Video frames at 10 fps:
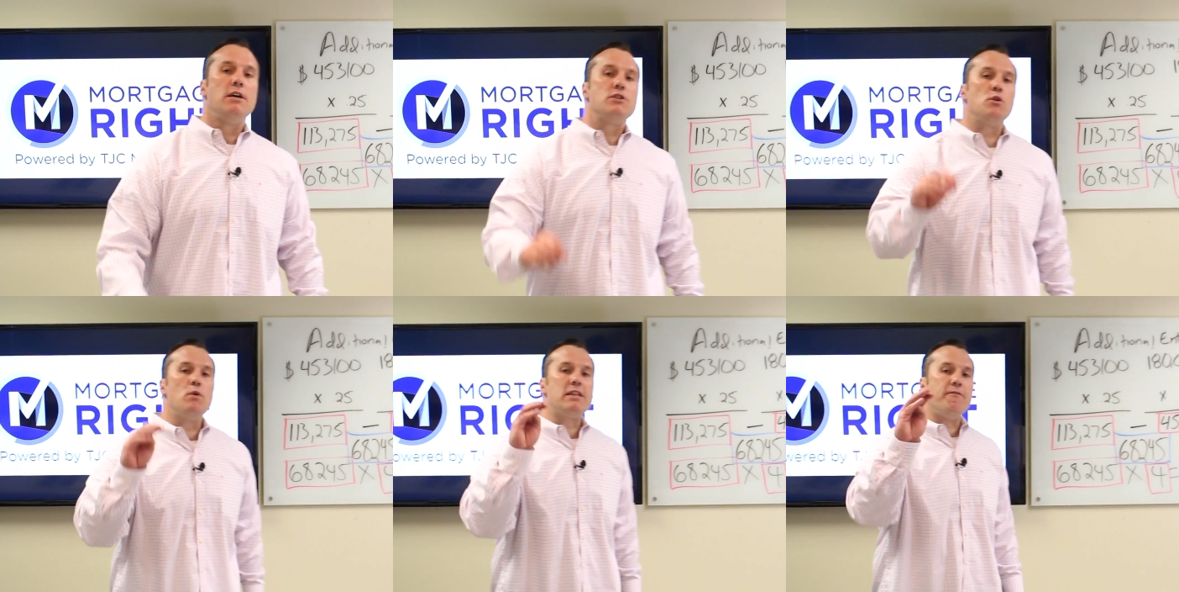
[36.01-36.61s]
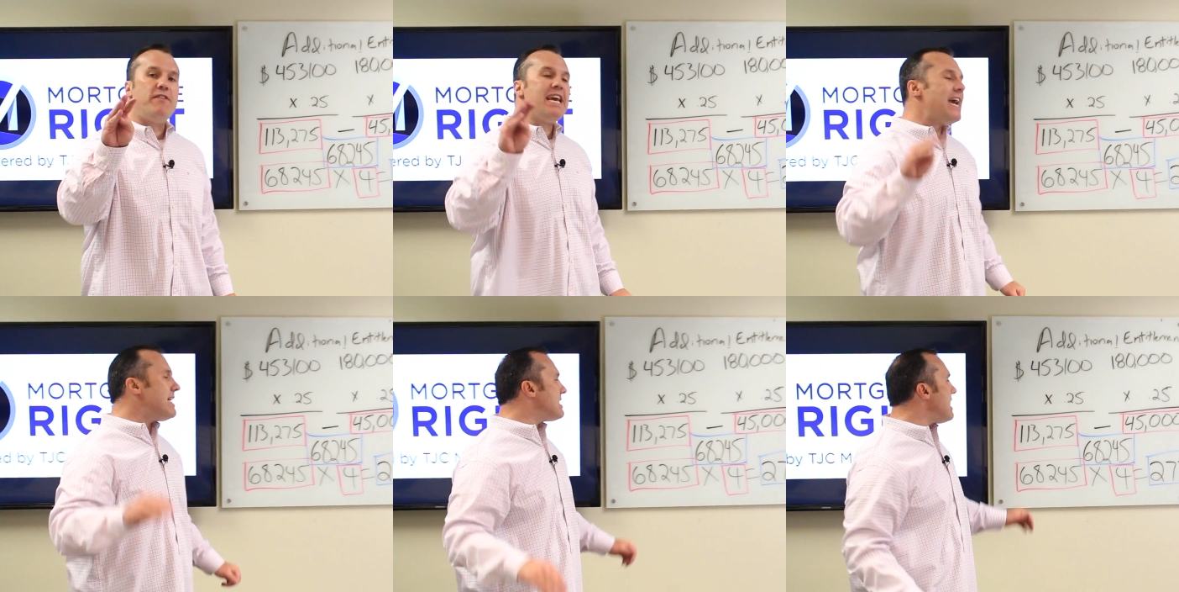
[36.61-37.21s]
So what the VA
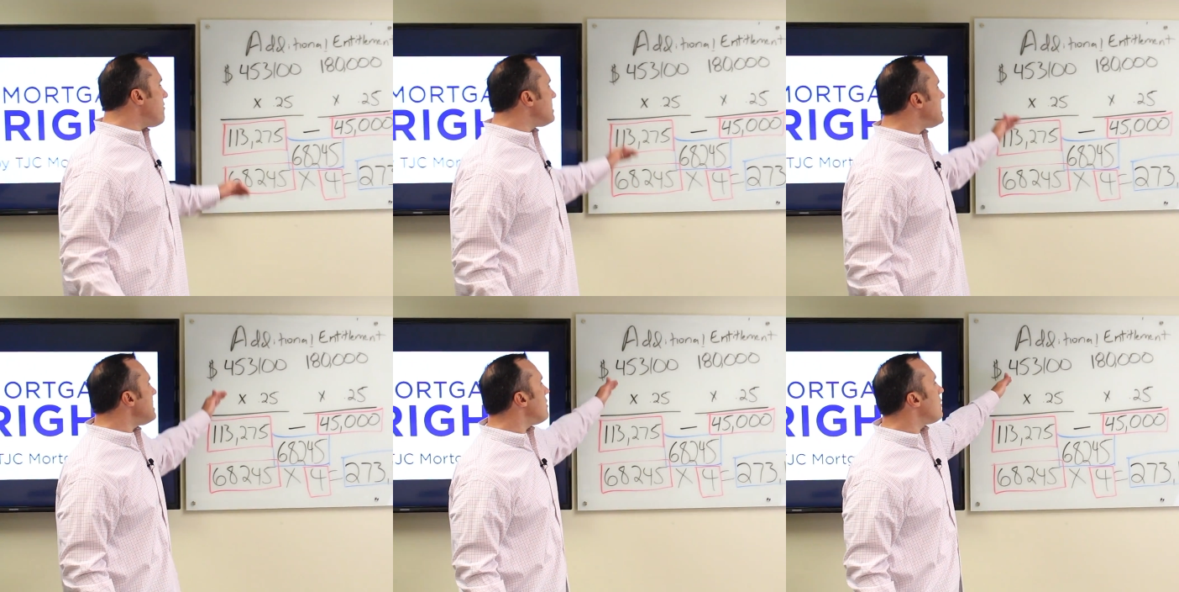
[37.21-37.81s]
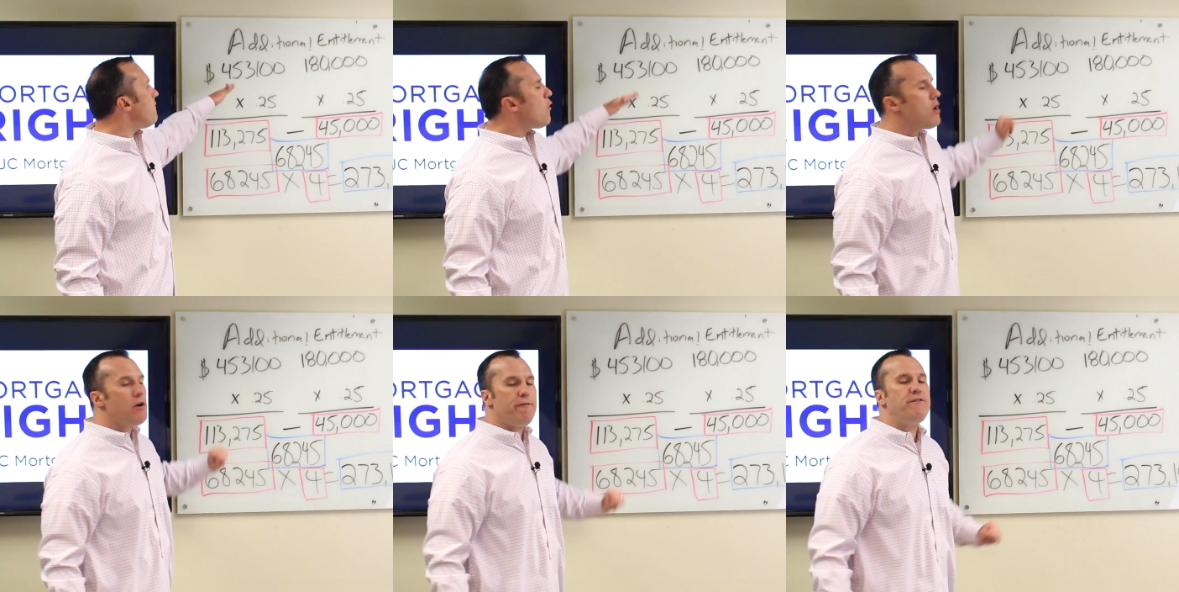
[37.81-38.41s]
is guaranteeing on a
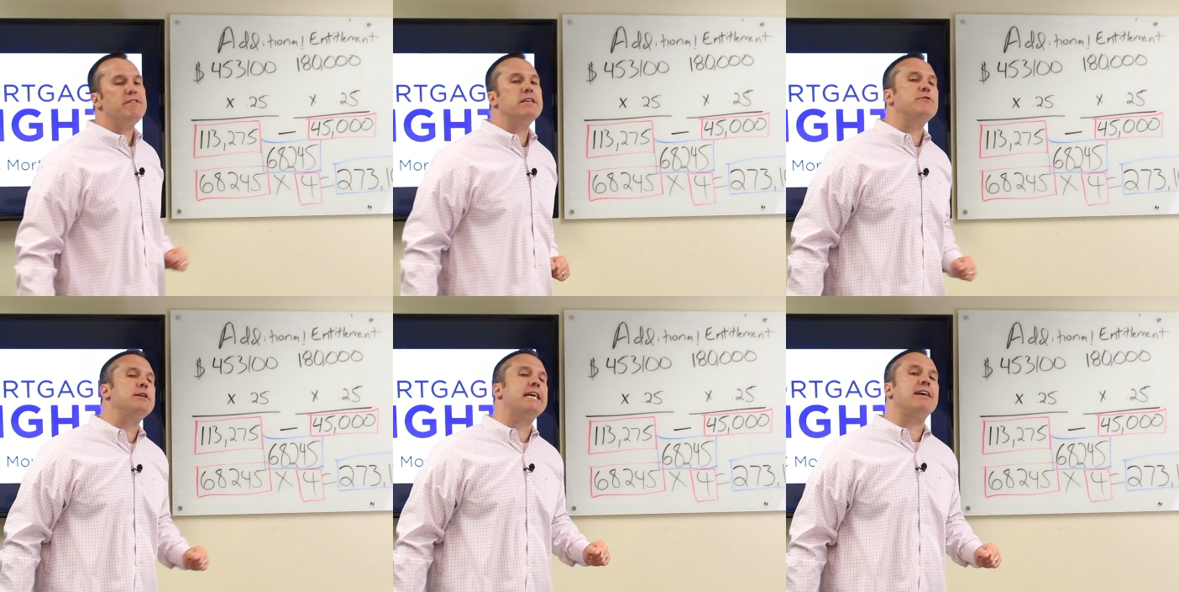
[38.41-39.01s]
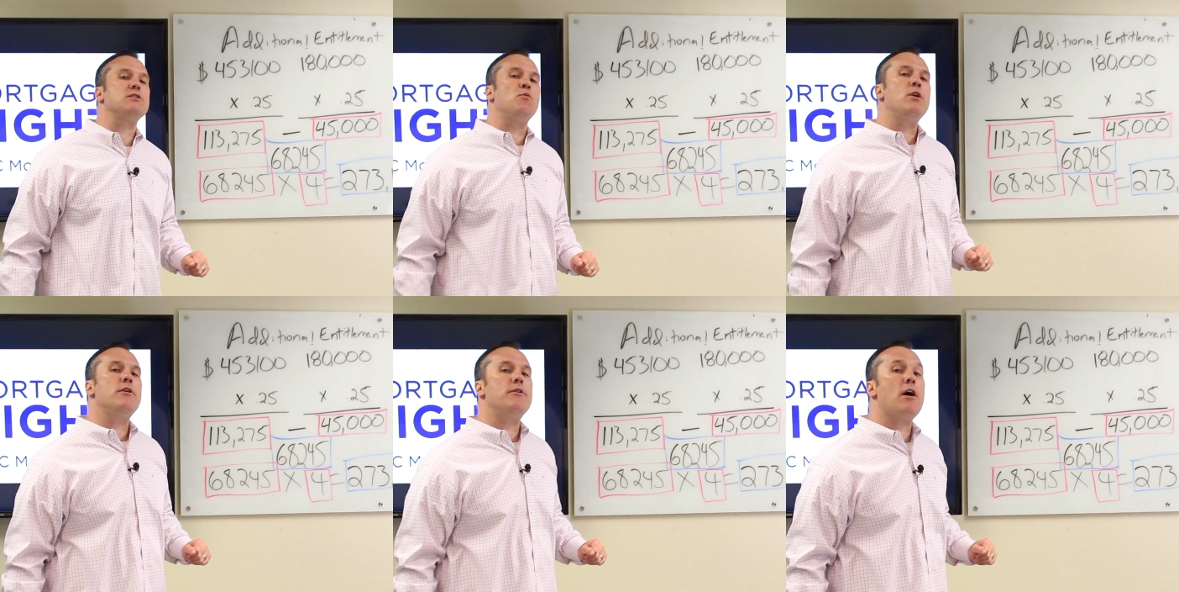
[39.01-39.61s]

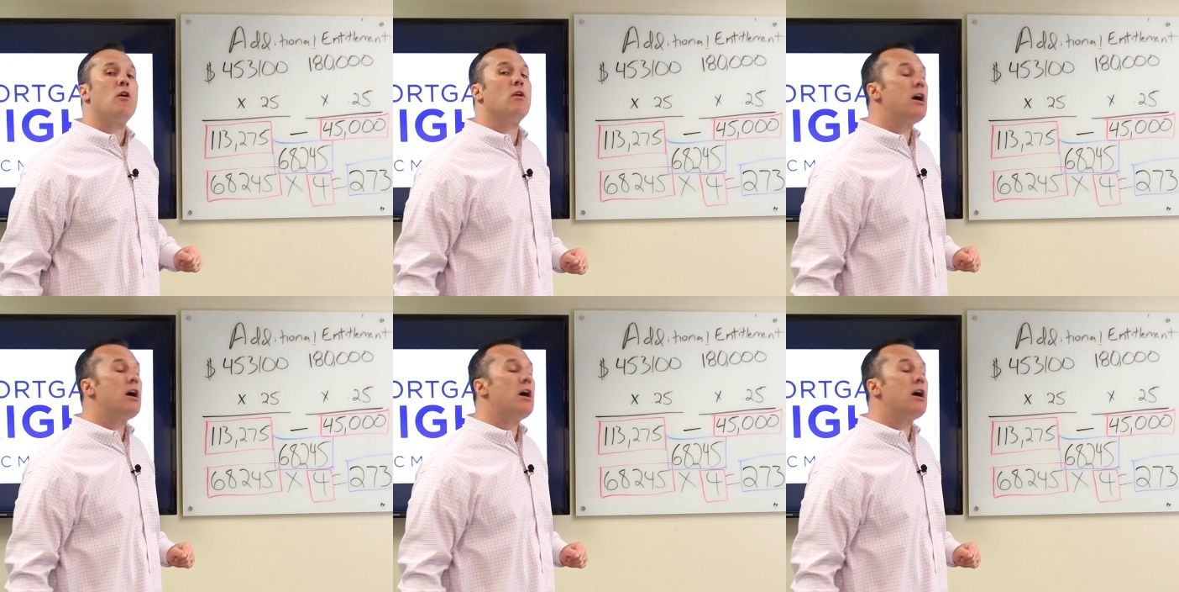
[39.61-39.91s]
$453,100